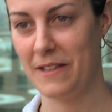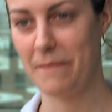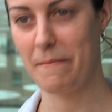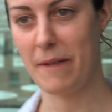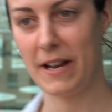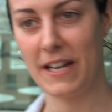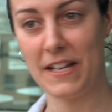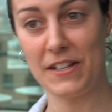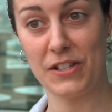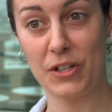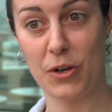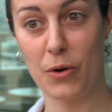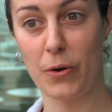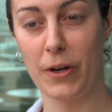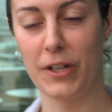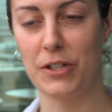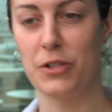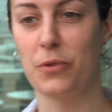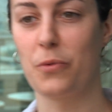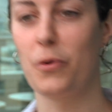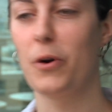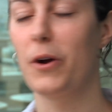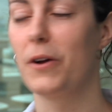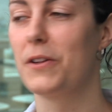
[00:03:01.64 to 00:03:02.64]
the money is going
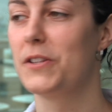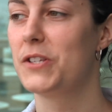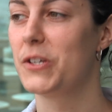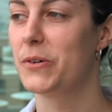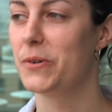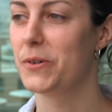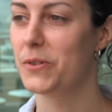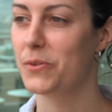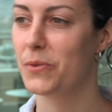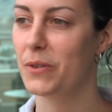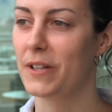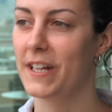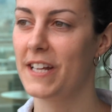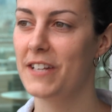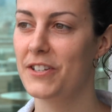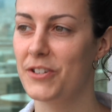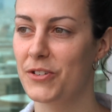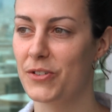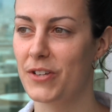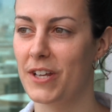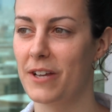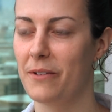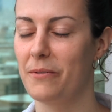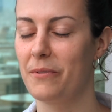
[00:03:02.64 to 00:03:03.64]
towards. So it was really
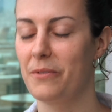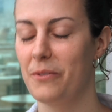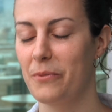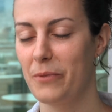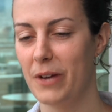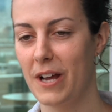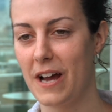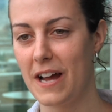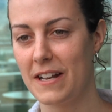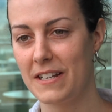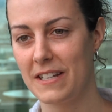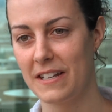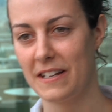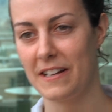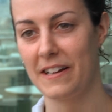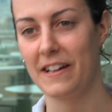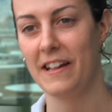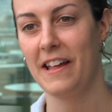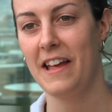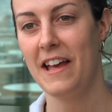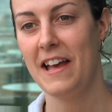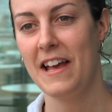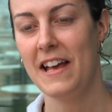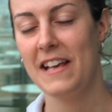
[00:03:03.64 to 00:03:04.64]
interesting. We got to
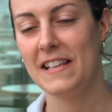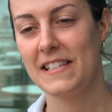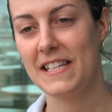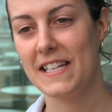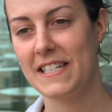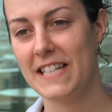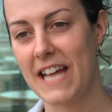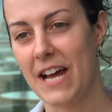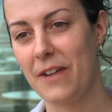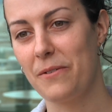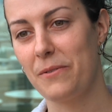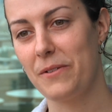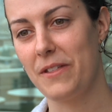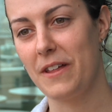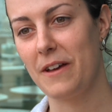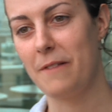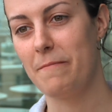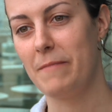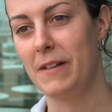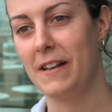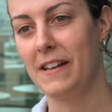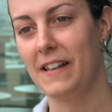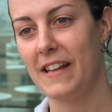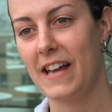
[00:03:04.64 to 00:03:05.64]
sit down with
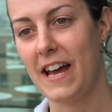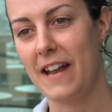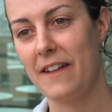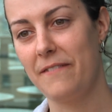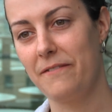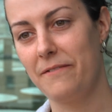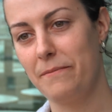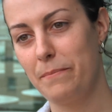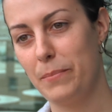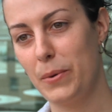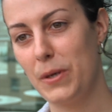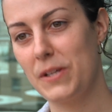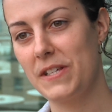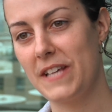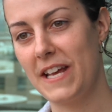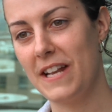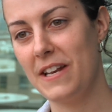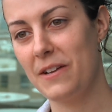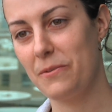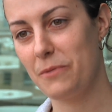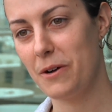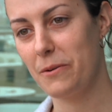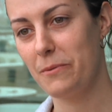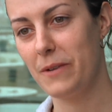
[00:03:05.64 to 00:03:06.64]
them and kind of present
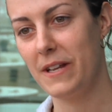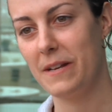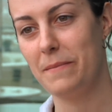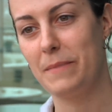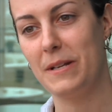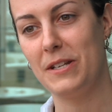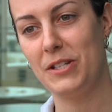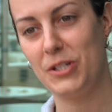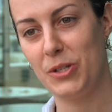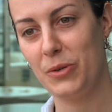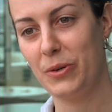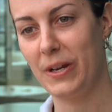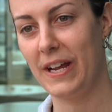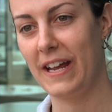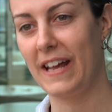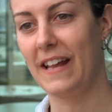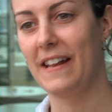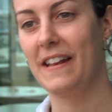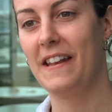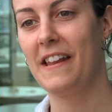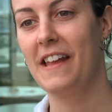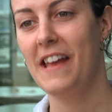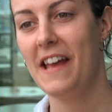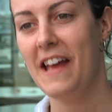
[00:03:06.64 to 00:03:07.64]
present what we had been doing.
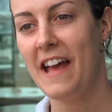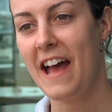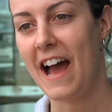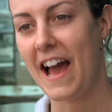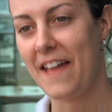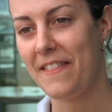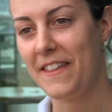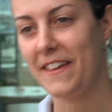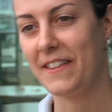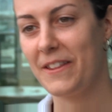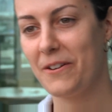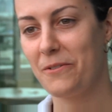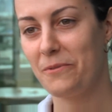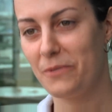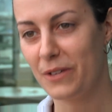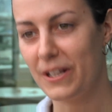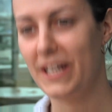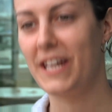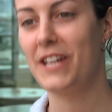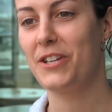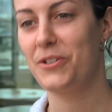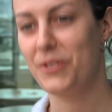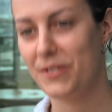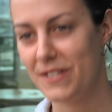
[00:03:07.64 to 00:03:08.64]
And I think they're
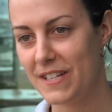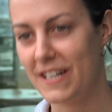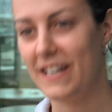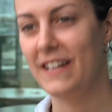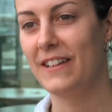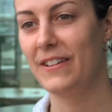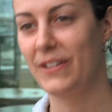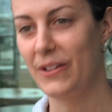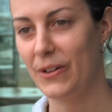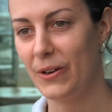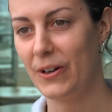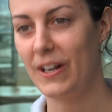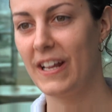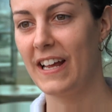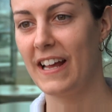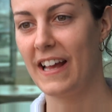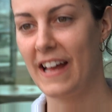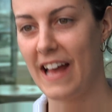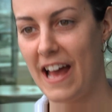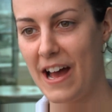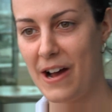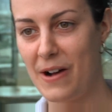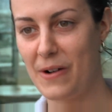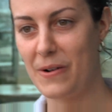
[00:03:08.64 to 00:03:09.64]
really interested in
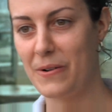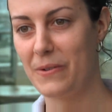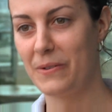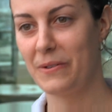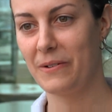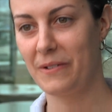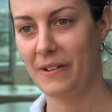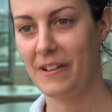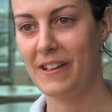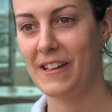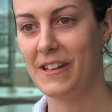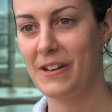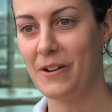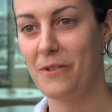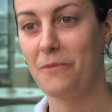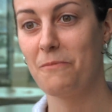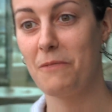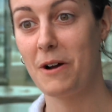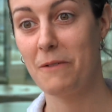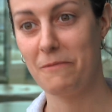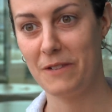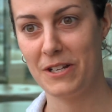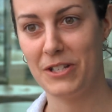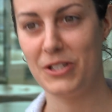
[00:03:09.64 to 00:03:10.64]
learning how, you know,
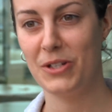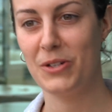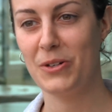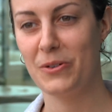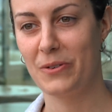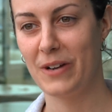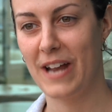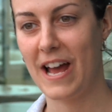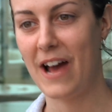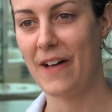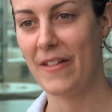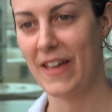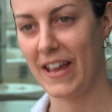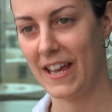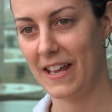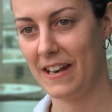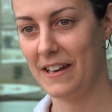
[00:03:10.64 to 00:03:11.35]
what we do and how that